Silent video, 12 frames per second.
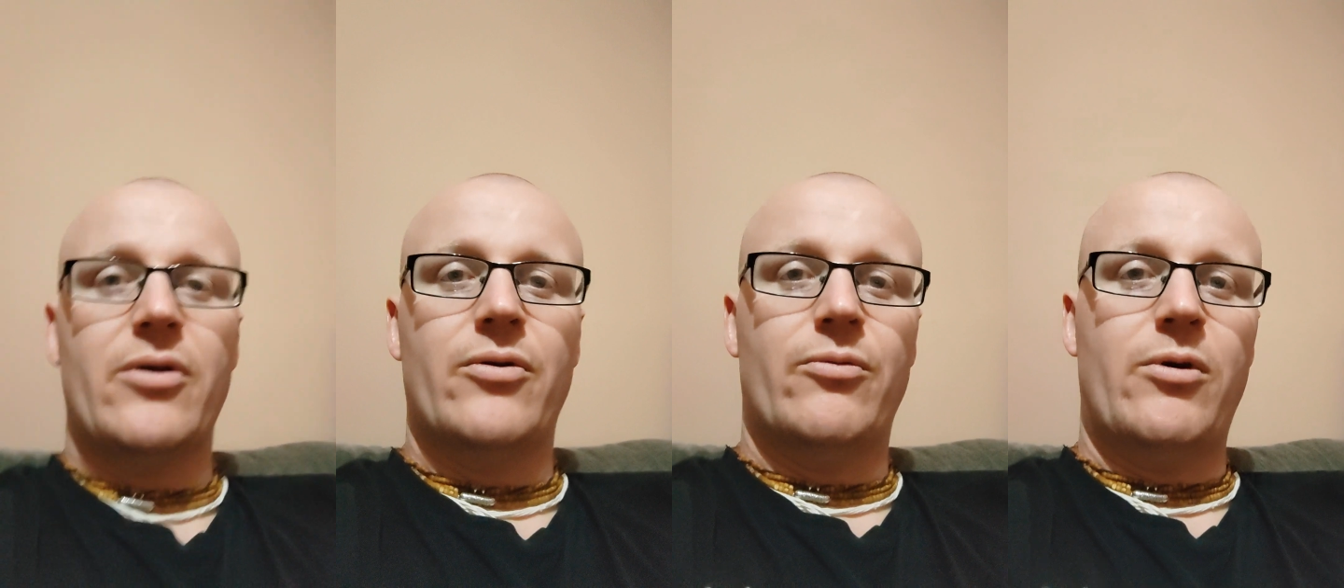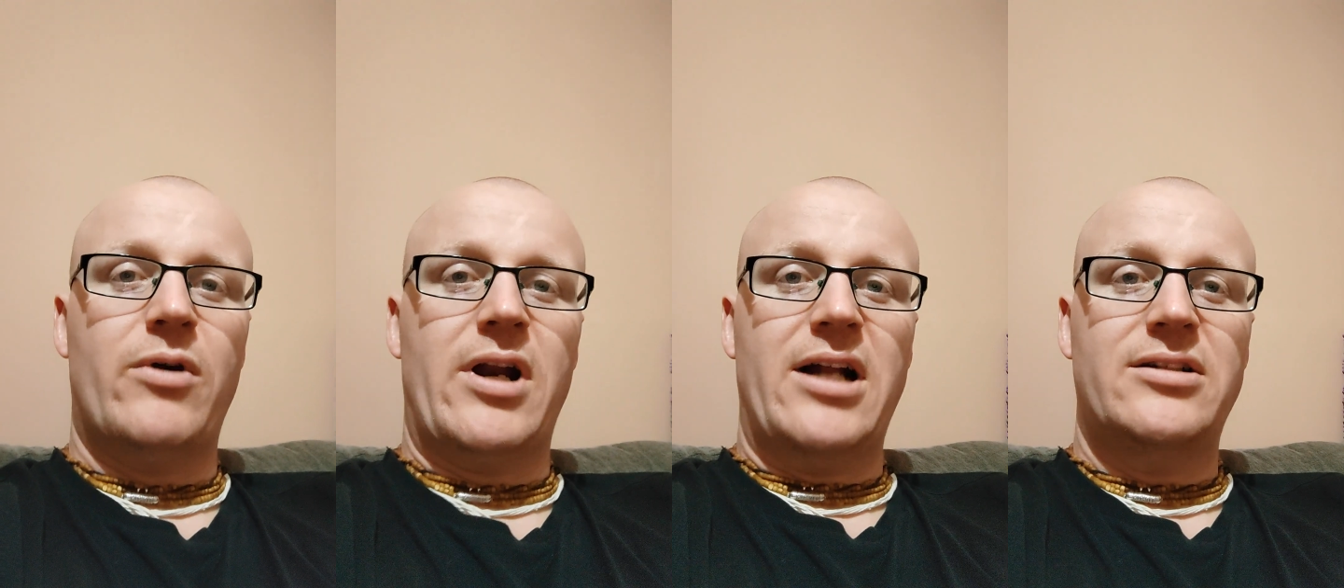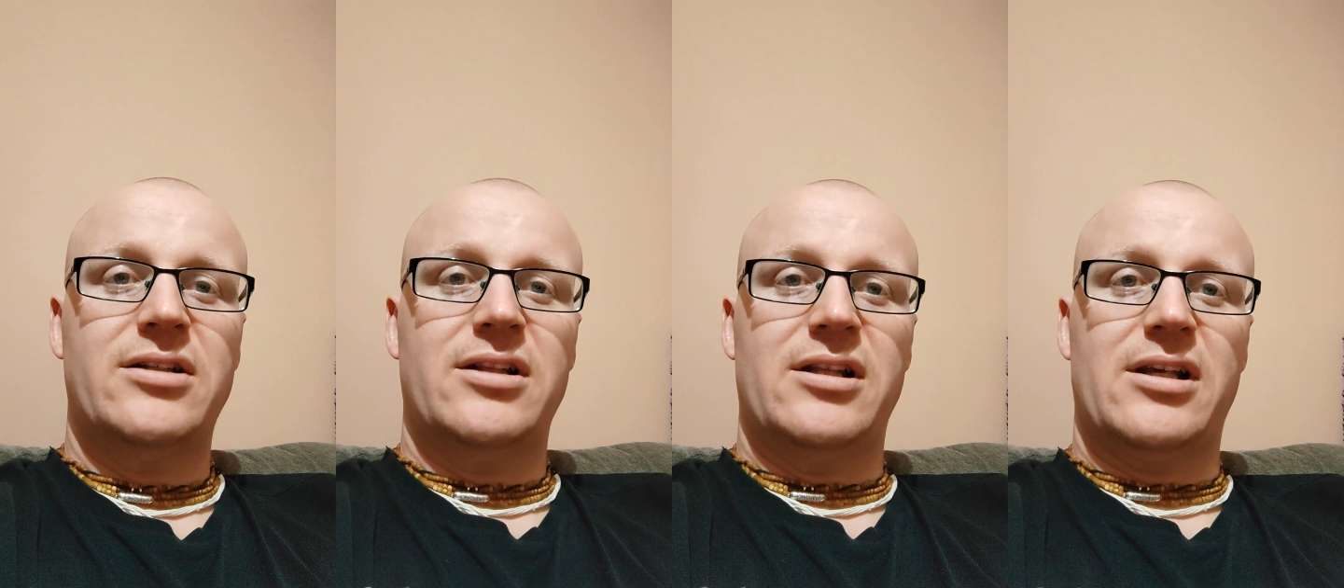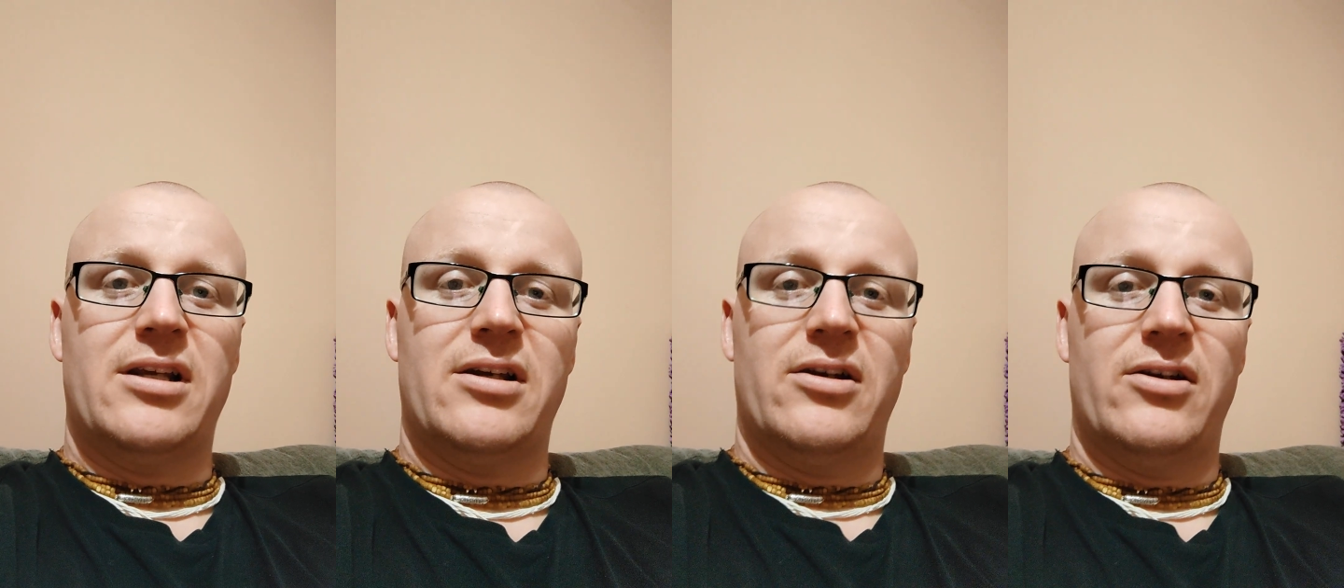what we're
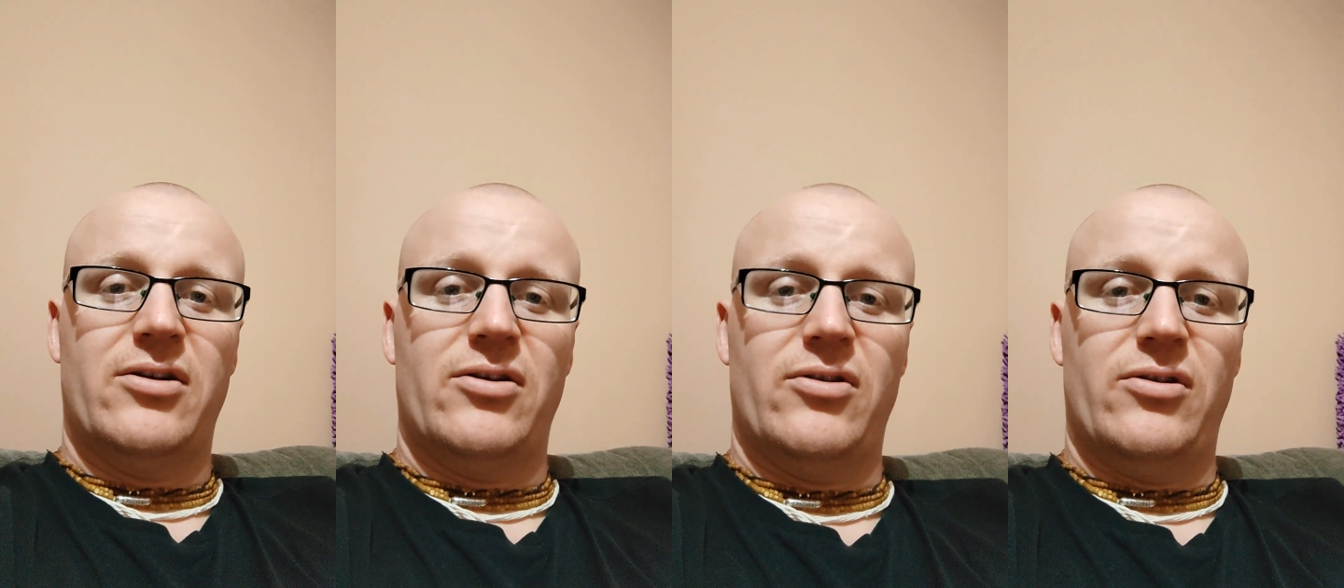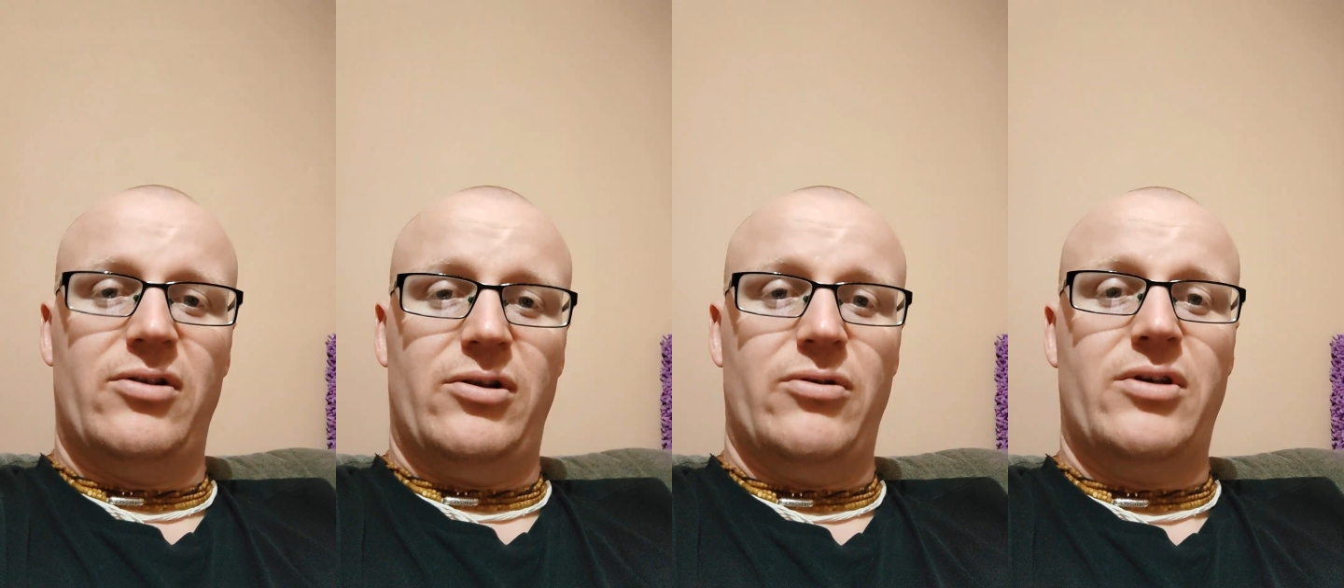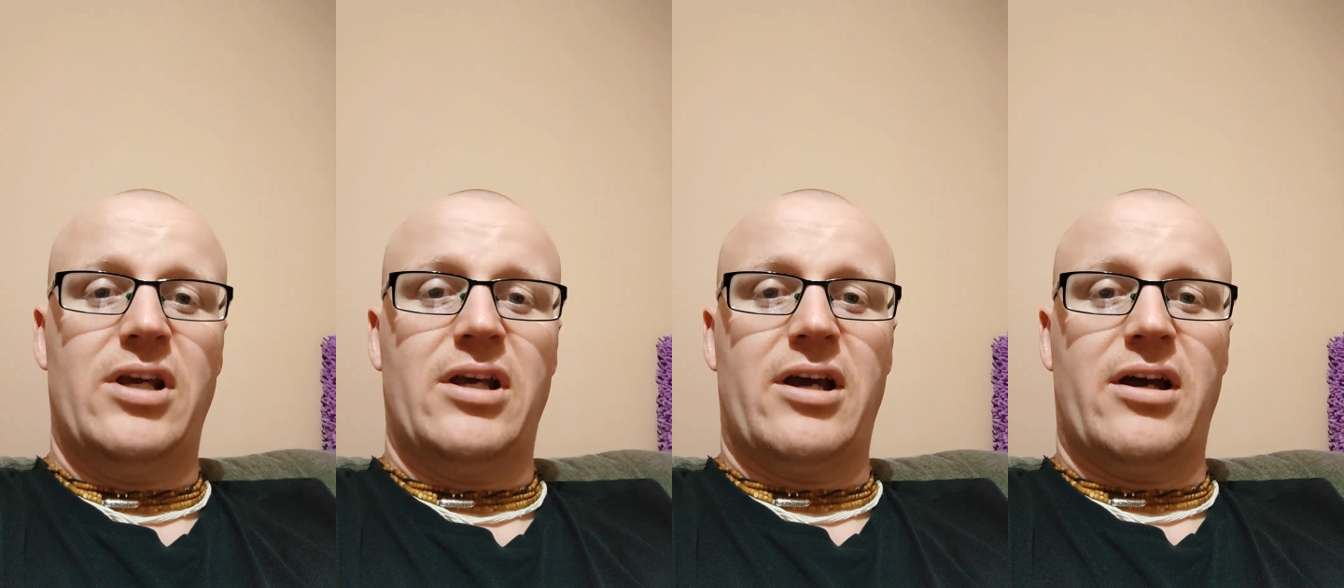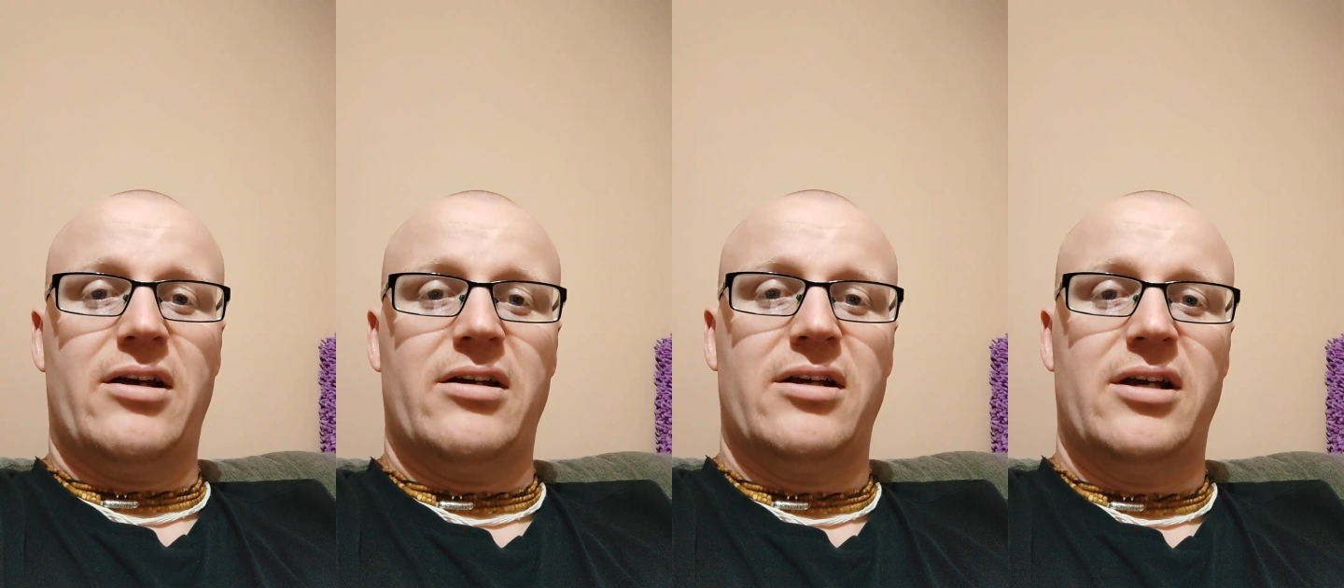actually looking at